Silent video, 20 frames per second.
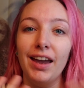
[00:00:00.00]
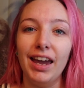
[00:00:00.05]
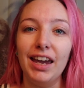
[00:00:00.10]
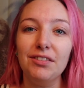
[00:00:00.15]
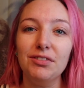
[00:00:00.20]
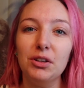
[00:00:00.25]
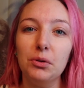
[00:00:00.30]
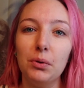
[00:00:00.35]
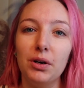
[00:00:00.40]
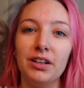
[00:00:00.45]
Hey
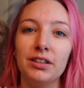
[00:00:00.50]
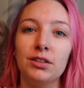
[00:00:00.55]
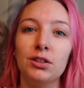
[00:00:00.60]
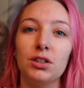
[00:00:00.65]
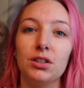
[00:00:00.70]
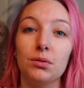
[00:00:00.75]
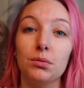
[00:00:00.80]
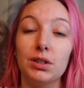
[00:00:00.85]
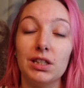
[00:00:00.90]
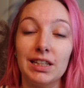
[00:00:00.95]
everyone,
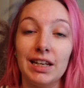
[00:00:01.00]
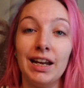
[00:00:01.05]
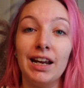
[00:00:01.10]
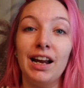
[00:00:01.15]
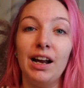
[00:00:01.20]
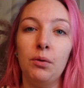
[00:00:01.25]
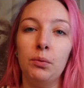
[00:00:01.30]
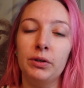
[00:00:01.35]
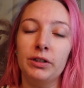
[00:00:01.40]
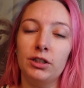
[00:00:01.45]
so today
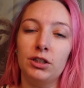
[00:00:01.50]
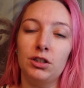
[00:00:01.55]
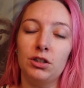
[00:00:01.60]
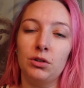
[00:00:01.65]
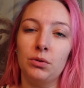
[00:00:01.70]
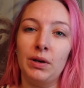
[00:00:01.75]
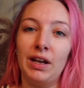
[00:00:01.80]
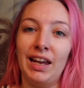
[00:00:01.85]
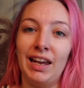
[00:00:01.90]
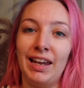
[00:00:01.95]
I wanted to
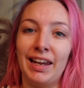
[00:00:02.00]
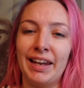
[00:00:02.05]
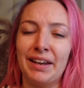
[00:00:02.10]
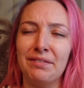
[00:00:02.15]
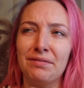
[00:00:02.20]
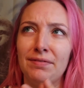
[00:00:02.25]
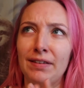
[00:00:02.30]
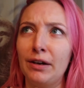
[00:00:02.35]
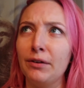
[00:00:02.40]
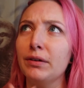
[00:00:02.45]
do a
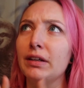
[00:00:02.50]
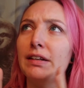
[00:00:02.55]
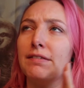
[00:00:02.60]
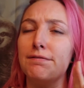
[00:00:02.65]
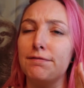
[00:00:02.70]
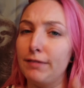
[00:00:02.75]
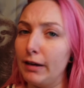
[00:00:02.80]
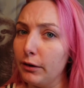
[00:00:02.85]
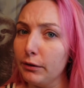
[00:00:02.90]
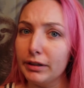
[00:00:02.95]

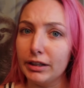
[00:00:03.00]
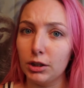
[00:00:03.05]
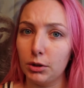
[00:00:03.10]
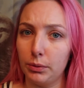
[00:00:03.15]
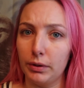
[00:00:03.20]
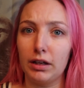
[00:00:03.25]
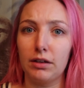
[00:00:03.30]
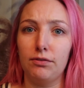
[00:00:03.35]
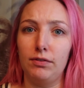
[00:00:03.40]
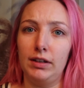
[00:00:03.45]
very
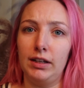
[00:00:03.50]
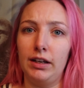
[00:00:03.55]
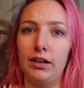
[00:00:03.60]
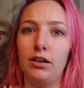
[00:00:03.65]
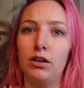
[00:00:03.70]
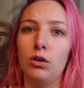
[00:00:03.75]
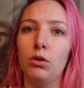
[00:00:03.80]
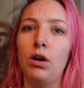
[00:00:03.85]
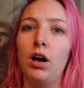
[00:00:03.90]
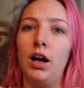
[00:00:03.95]
quick
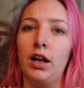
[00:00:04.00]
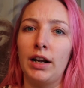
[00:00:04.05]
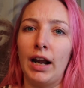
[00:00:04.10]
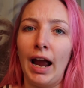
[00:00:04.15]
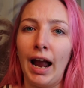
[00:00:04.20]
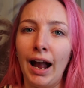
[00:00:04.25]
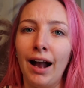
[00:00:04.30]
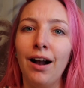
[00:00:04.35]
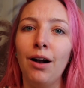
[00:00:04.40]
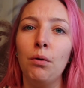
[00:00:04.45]
video on
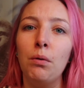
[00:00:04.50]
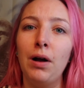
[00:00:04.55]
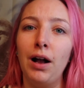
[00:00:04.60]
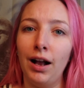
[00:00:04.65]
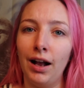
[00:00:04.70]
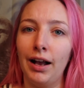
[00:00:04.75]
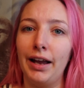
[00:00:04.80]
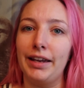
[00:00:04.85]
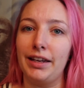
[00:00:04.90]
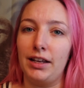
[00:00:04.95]
how
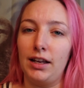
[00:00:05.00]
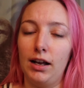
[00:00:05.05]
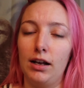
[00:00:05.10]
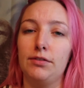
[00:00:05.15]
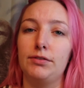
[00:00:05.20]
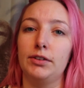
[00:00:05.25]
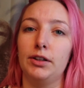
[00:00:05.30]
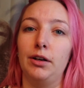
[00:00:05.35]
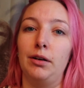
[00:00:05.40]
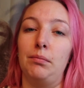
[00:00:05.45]
I
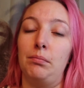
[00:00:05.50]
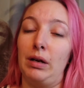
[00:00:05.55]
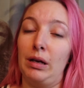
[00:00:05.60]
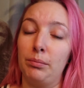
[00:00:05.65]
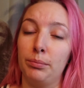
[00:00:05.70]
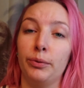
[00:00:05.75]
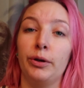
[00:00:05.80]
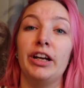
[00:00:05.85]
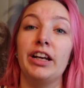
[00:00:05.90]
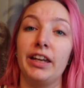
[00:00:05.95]
cover my
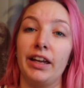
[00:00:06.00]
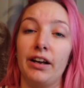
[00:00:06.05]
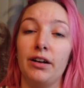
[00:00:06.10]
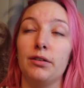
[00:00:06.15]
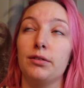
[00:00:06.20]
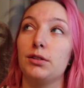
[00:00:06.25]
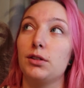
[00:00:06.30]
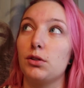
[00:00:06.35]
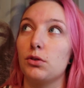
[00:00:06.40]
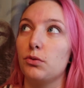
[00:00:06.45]

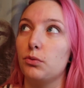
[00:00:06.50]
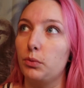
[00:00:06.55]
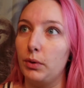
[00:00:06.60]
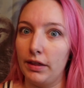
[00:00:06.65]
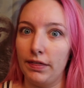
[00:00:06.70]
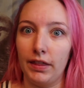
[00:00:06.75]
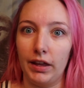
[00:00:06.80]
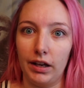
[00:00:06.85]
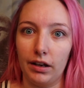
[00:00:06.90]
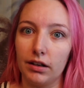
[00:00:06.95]
breakouts
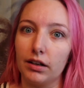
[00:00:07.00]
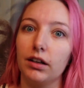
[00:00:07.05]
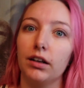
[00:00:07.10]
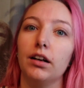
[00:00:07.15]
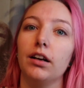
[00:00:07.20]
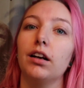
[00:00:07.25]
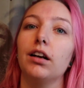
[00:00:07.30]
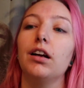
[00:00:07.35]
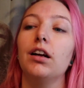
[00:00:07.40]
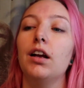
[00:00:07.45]
when they
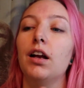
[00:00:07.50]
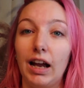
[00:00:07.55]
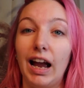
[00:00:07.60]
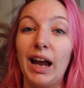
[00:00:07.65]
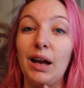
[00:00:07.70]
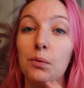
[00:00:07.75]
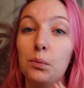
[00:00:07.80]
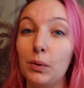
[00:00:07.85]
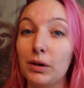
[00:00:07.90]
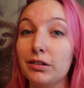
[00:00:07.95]
occur.
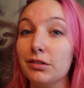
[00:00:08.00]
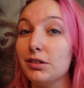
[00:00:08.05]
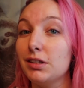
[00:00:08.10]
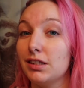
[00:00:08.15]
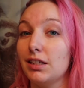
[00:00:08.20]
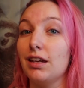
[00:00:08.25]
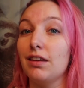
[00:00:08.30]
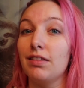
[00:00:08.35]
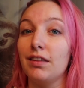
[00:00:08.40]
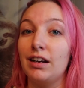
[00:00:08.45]
I will
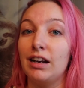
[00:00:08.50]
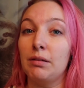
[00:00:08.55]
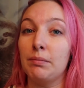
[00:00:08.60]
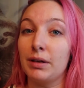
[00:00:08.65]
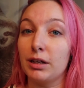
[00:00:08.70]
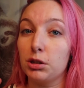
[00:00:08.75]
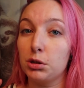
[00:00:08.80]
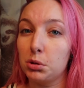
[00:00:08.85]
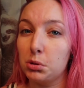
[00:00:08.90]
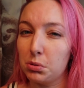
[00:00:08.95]
say that I'm
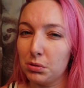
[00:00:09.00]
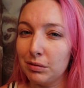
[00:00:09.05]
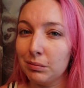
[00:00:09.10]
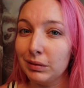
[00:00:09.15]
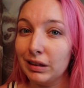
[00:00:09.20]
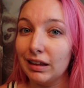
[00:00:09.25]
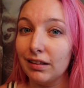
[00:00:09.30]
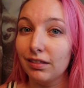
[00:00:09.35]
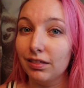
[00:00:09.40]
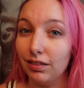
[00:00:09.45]

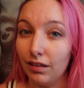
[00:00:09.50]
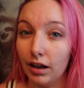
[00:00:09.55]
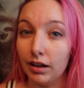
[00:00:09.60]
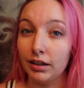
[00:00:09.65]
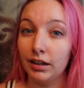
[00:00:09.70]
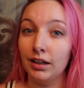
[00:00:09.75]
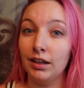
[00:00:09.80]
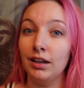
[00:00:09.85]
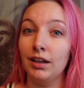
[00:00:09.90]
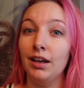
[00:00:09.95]
extremely
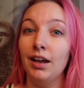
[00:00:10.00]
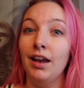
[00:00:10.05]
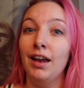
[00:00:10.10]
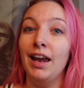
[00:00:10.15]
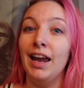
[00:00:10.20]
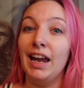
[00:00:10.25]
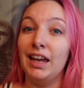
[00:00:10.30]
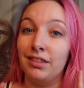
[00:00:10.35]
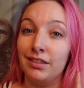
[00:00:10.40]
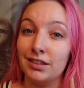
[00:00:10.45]
lucky
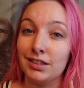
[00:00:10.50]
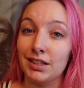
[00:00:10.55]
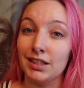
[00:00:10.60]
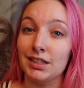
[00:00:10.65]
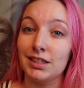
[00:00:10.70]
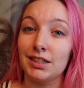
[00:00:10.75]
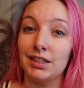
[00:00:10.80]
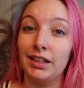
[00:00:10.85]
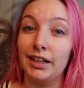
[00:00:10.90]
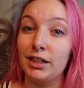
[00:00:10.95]
in the
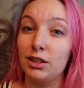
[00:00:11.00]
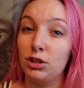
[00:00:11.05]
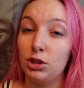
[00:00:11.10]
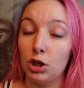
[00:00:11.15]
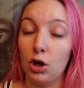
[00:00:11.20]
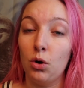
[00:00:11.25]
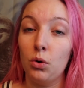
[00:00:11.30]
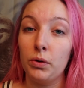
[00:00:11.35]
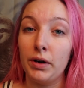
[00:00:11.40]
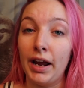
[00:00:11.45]
sense that I
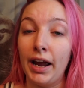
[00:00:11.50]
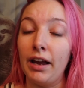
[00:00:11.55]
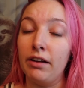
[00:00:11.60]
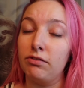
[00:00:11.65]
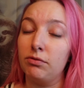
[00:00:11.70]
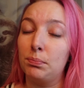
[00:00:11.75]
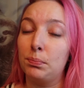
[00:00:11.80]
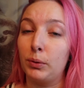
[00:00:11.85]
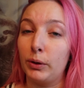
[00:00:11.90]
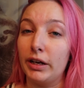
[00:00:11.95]
don't
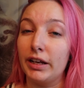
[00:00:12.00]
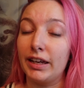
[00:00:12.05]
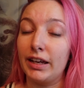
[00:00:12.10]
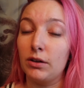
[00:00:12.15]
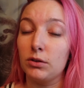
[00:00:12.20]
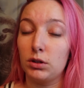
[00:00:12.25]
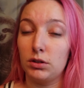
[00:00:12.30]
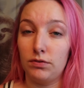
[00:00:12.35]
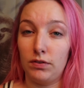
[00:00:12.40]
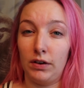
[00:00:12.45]
have
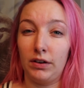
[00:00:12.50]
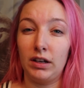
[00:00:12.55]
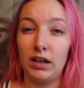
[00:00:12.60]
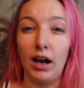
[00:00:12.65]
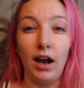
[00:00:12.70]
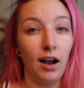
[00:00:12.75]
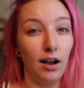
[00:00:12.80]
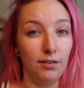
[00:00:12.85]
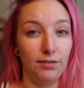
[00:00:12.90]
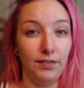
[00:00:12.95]
breakouts very
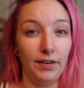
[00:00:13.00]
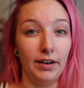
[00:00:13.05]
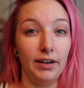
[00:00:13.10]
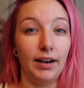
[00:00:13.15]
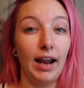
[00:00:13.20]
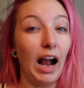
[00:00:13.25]
often.